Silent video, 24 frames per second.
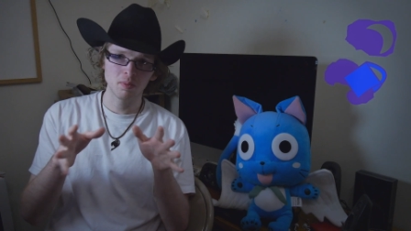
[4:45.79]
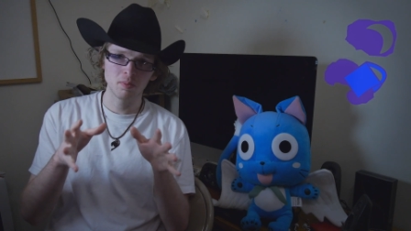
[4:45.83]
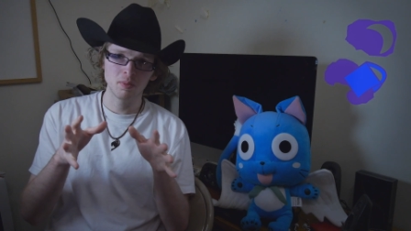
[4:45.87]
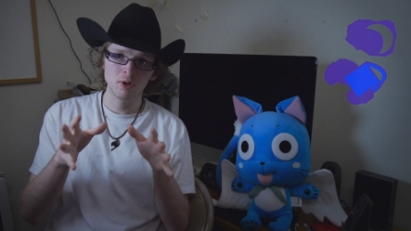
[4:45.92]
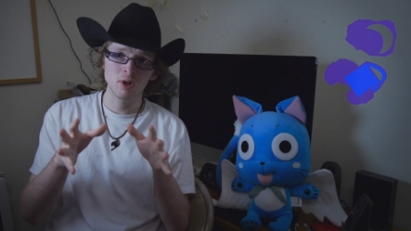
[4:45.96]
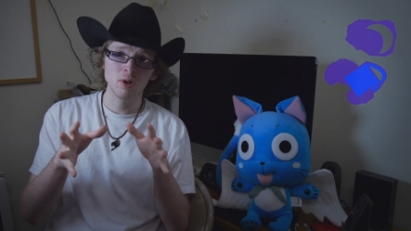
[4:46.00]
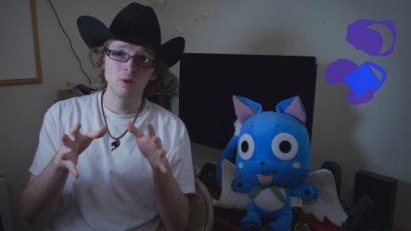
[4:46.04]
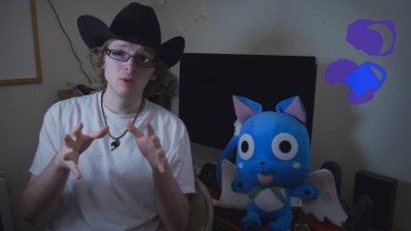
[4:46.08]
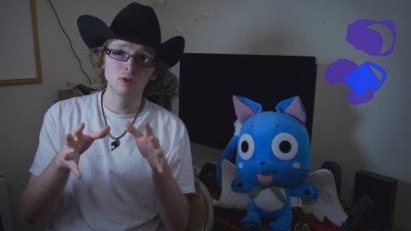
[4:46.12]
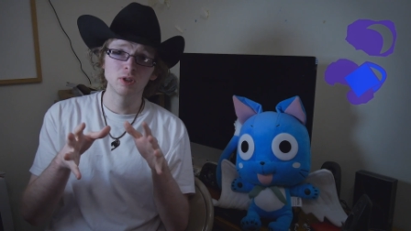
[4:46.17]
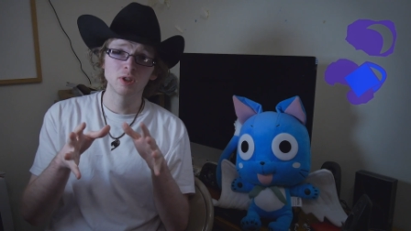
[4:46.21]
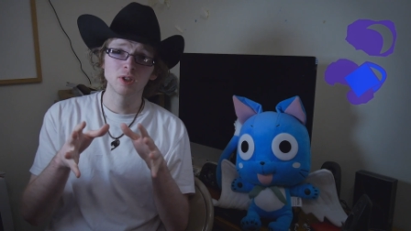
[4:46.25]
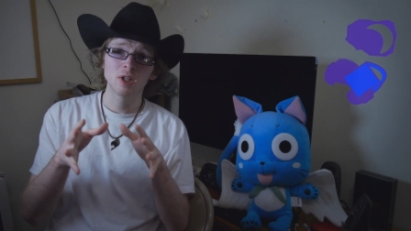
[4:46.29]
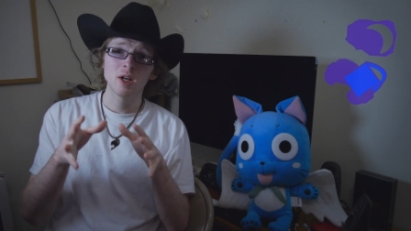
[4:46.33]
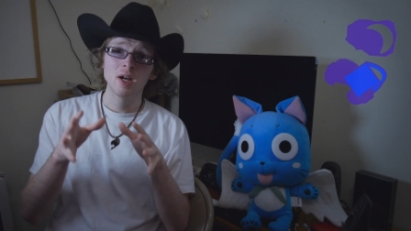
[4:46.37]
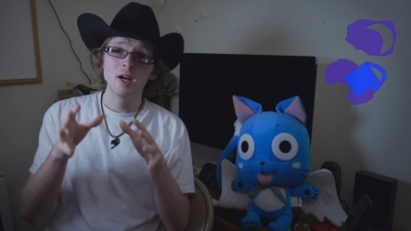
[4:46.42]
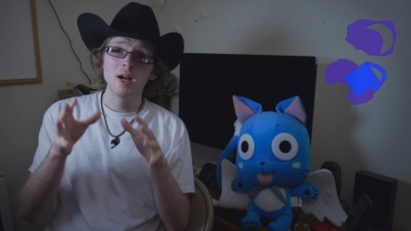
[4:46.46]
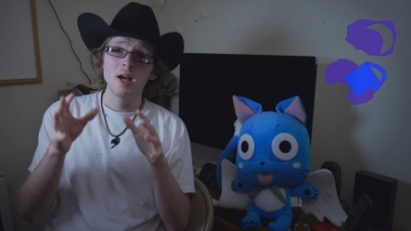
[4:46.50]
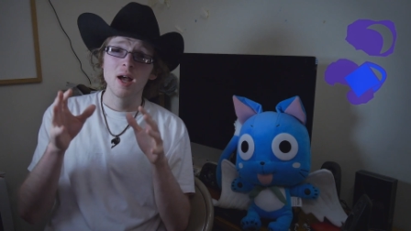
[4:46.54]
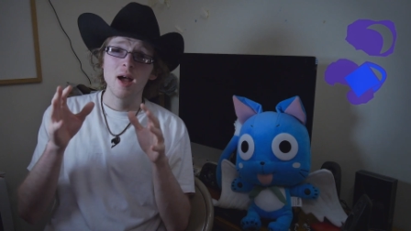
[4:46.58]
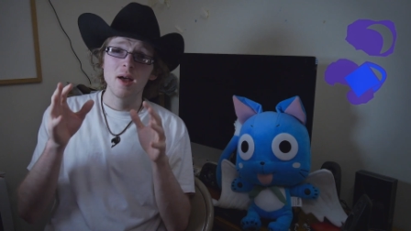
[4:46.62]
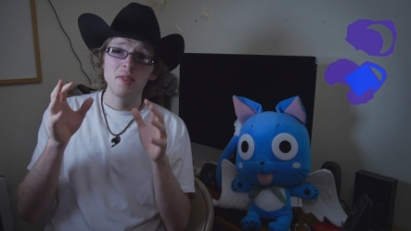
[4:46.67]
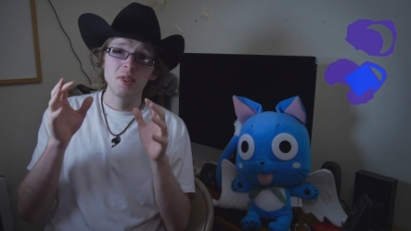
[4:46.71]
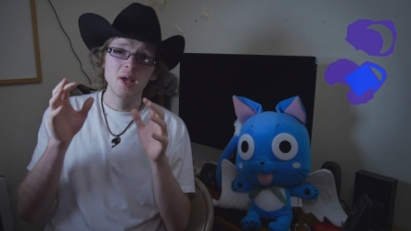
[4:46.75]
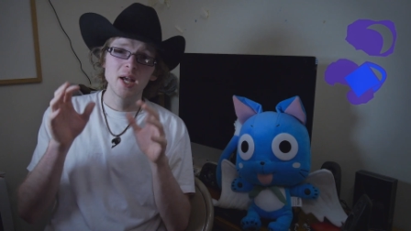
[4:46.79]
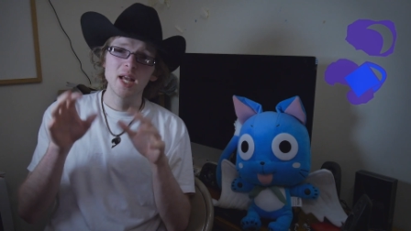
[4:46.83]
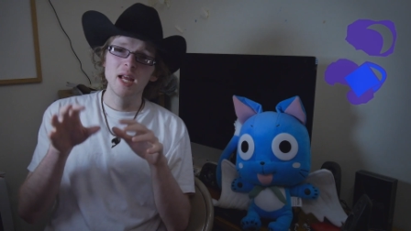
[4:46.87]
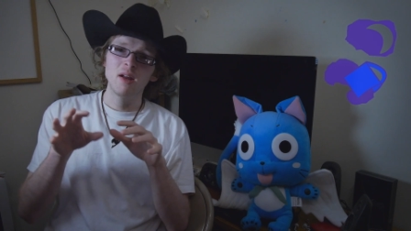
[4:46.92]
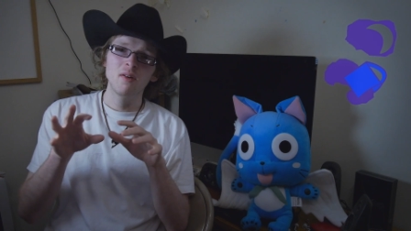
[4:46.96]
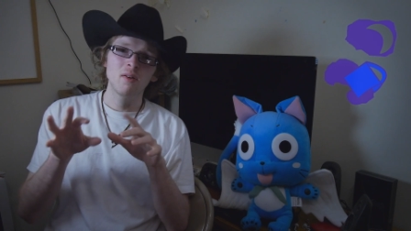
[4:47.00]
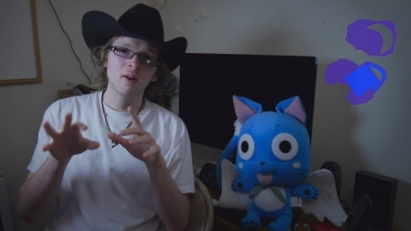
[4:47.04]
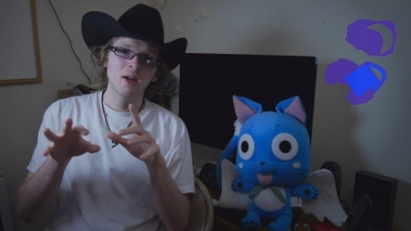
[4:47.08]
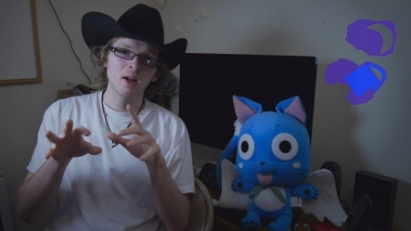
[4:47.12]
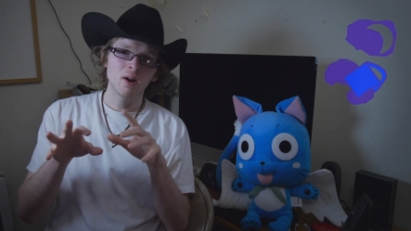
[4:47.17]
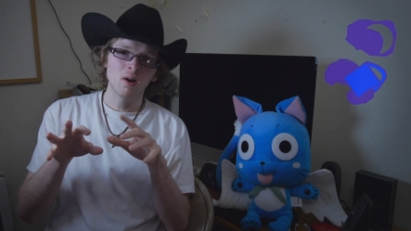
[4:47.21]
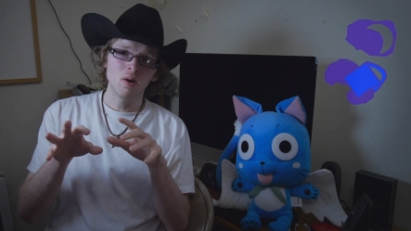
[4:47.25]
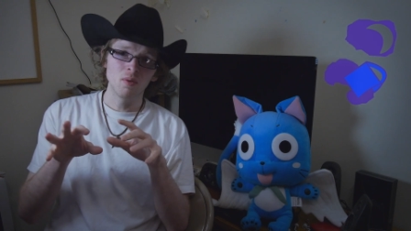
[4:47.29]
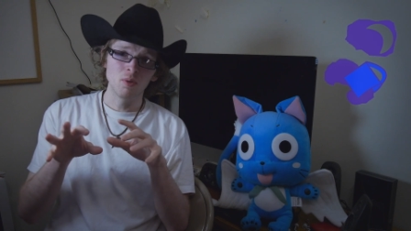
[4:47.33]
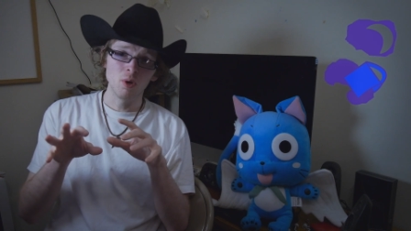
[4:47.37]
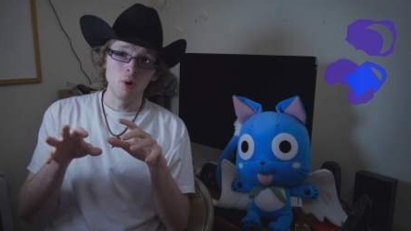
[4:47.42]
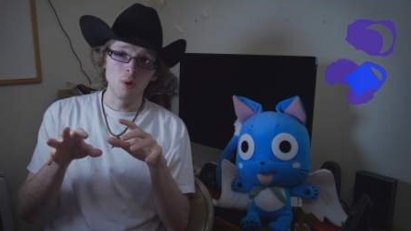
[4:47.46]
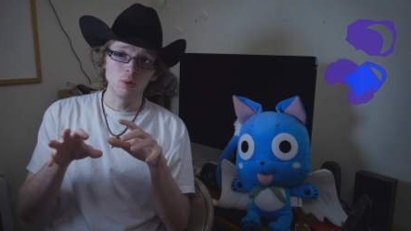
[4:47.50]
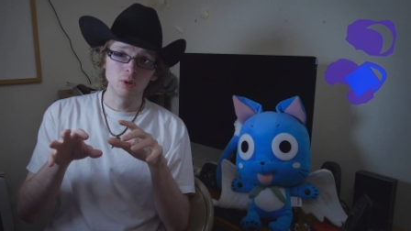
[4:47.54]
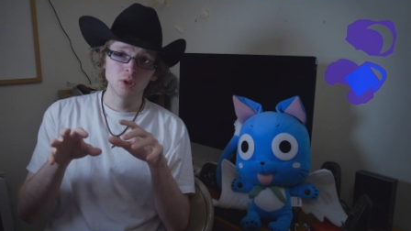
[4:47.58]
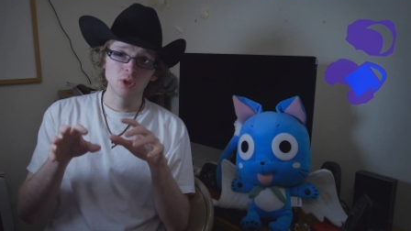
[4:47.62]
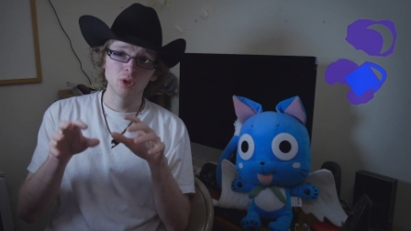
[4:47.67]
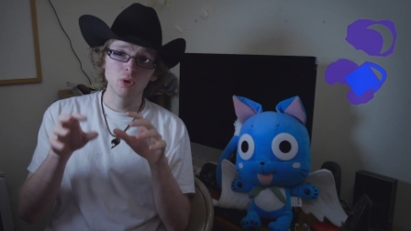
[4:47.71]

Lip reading: abuse, they can't even get all those.